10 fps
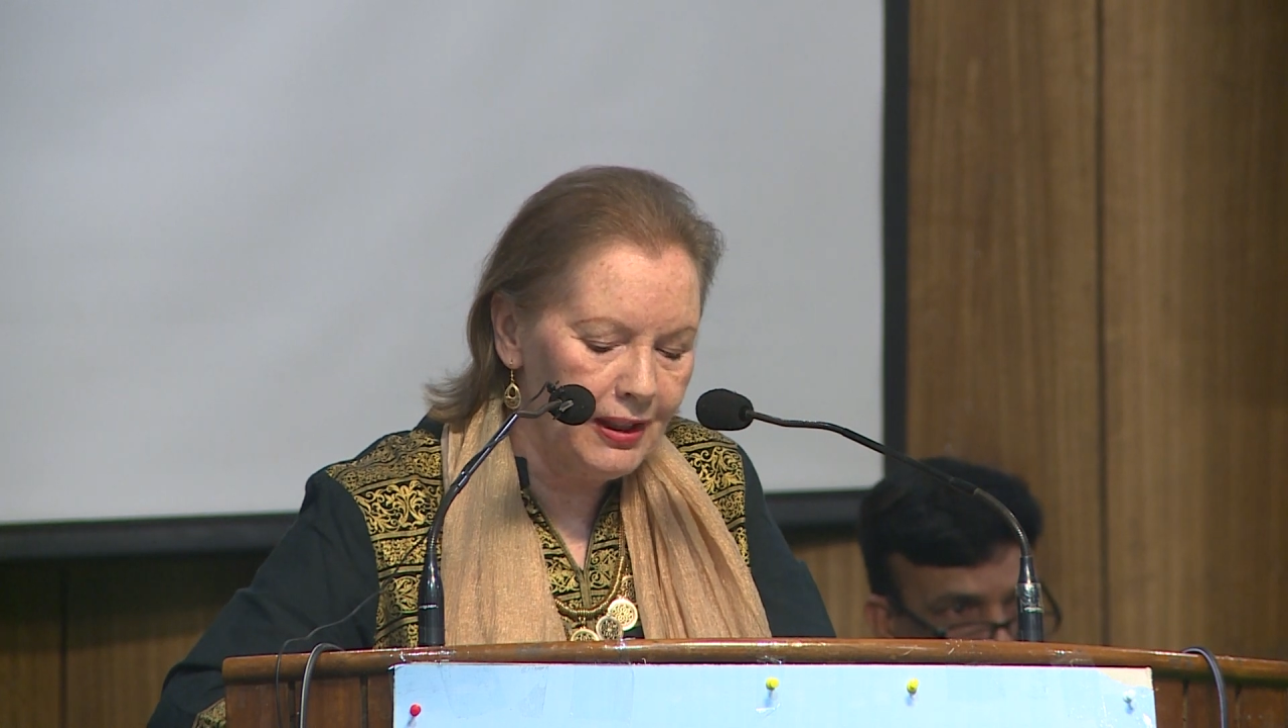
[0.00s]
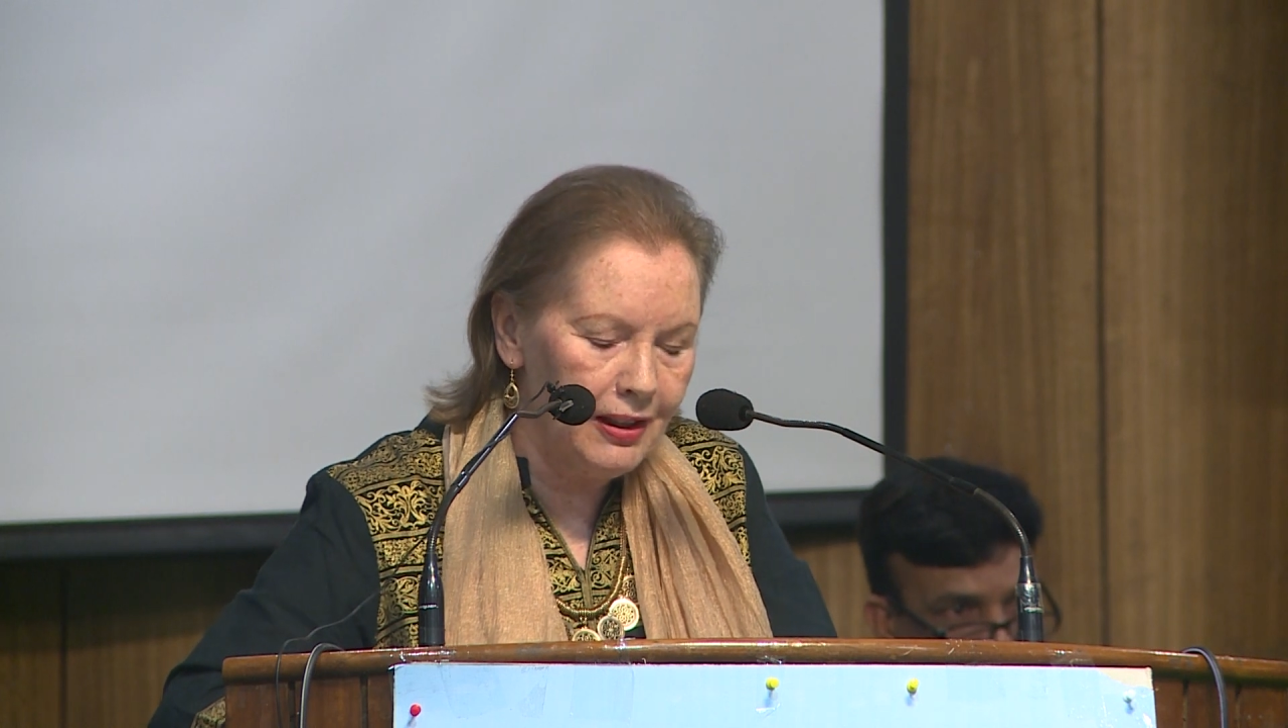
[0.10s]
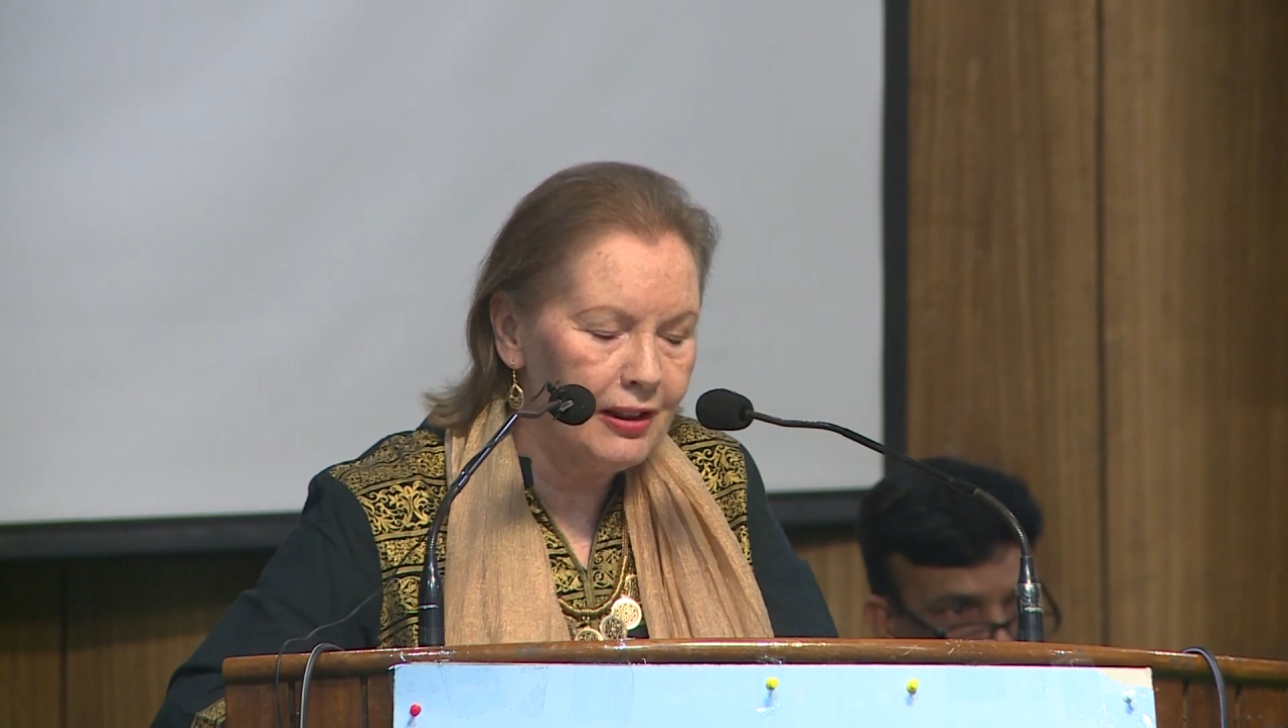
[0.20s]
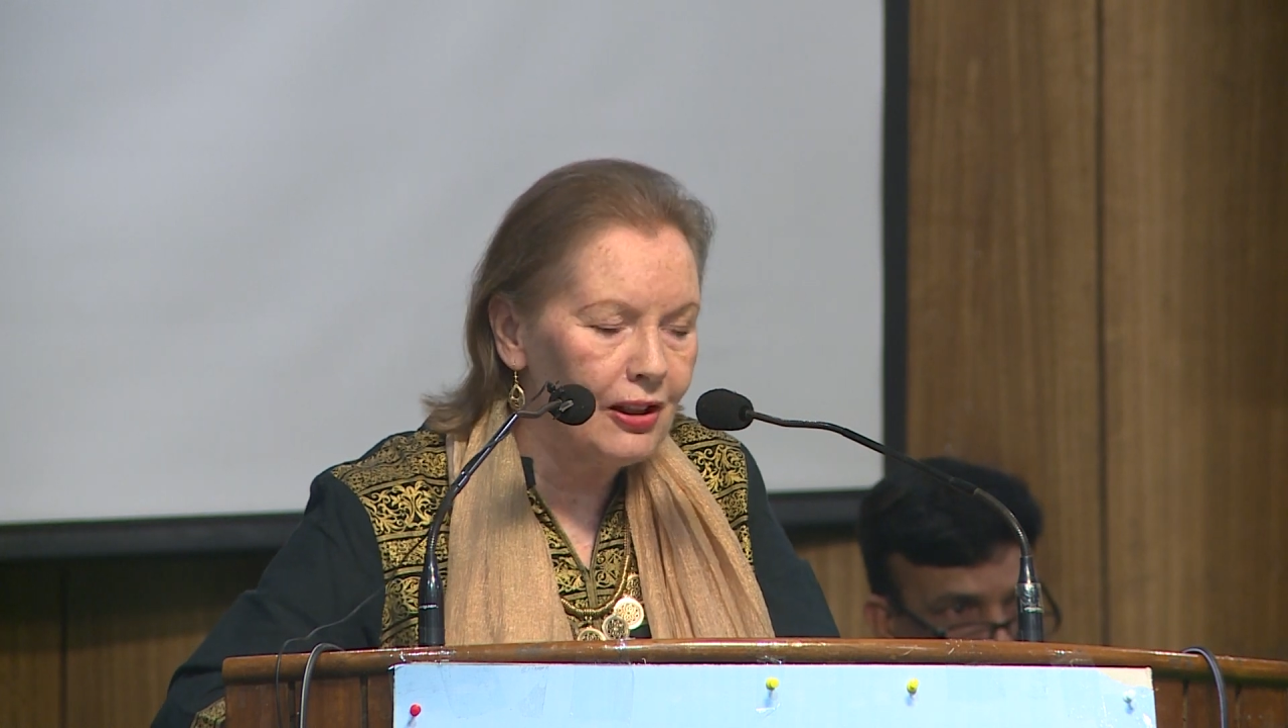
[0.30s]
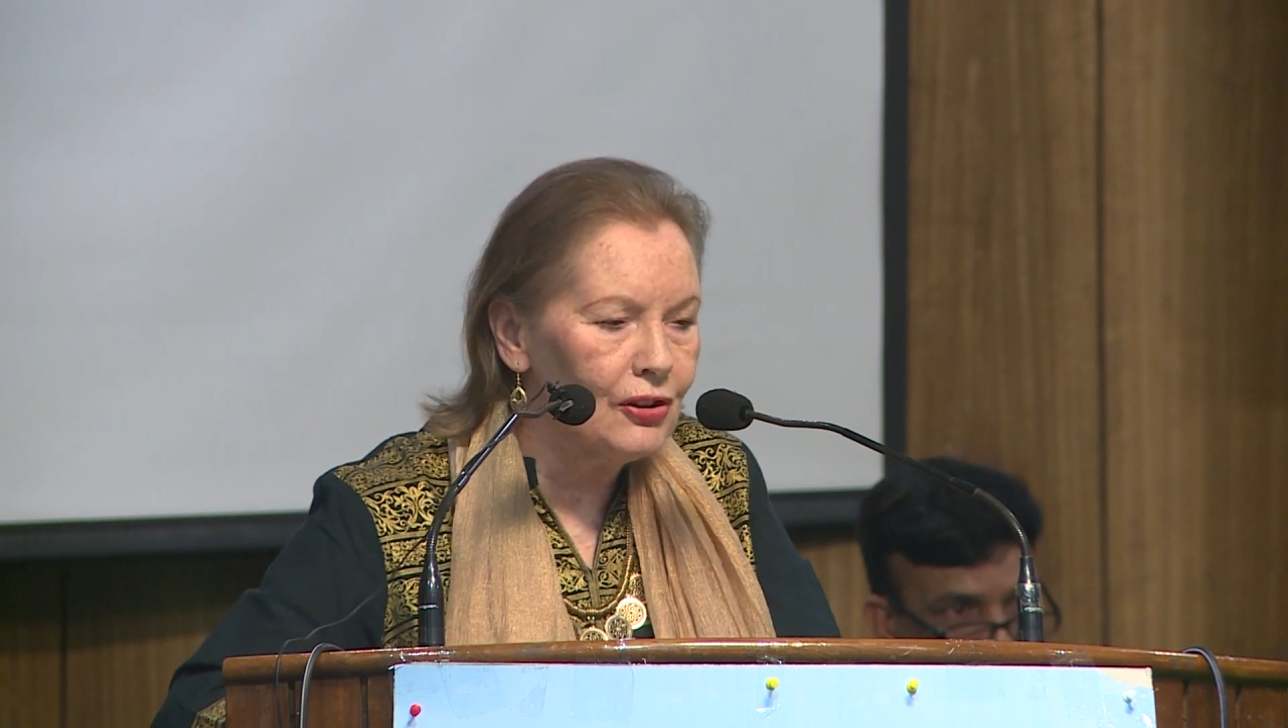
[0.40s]

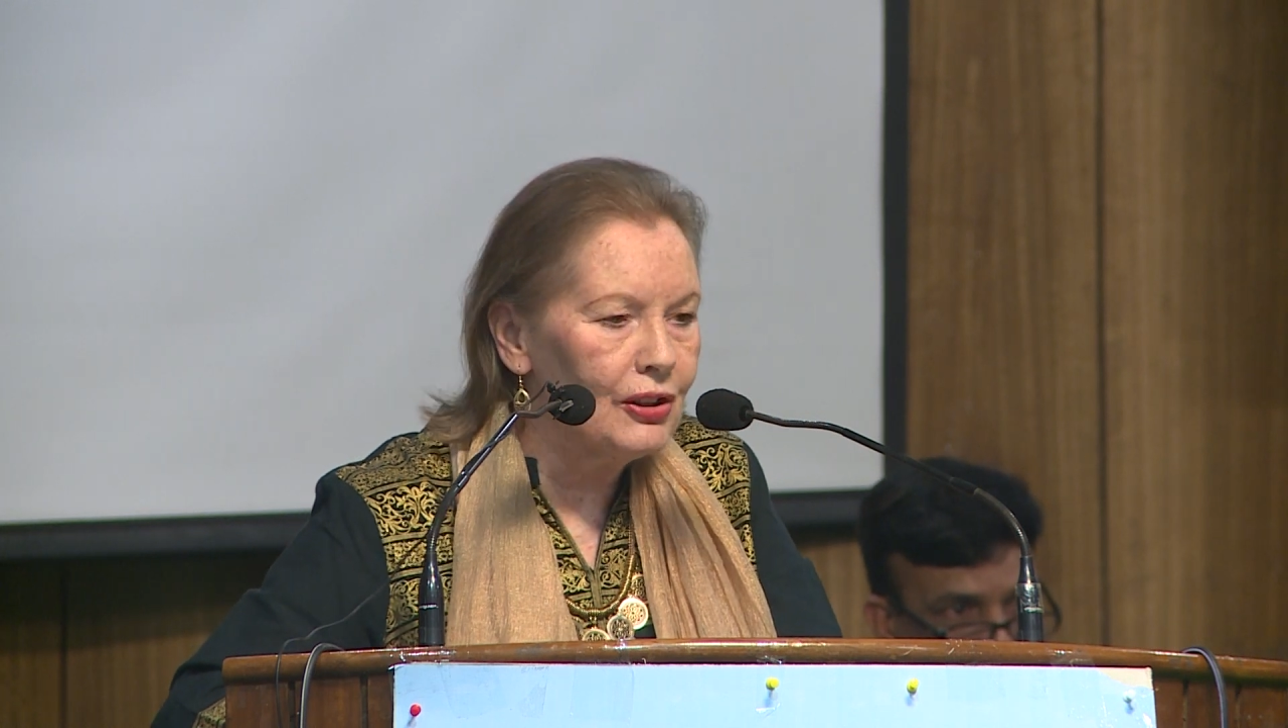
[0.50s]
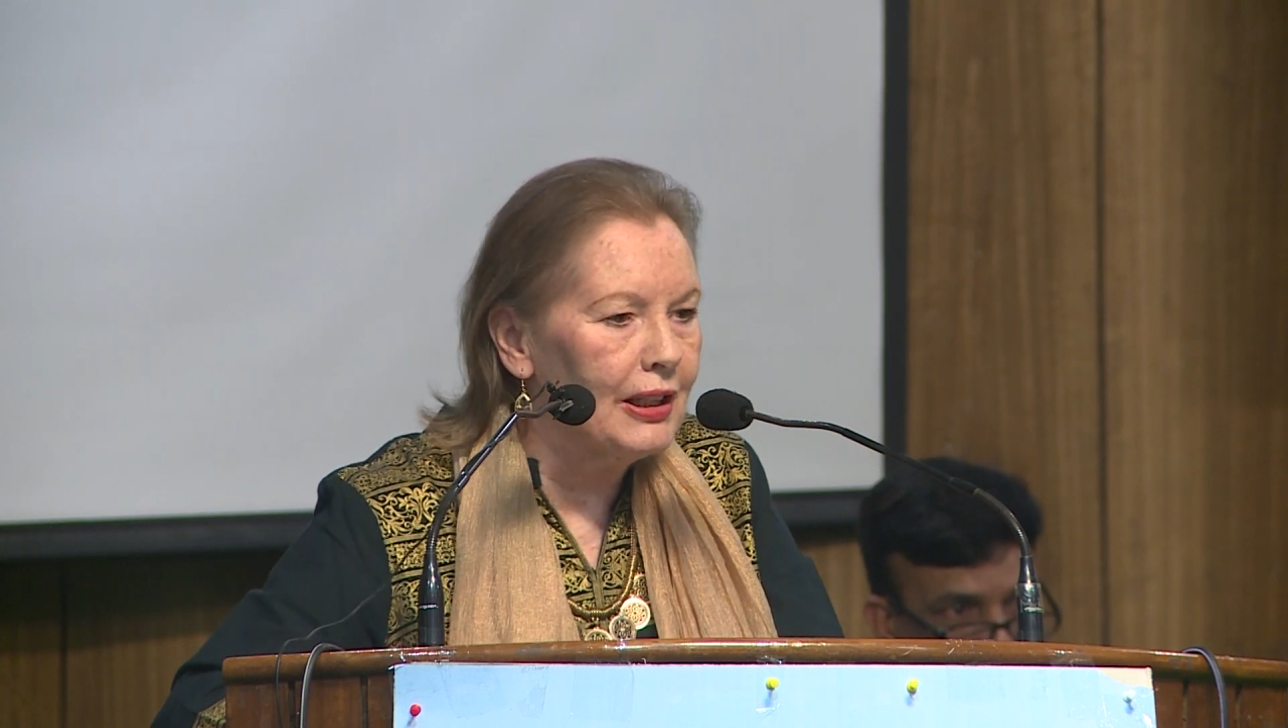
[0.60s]
The other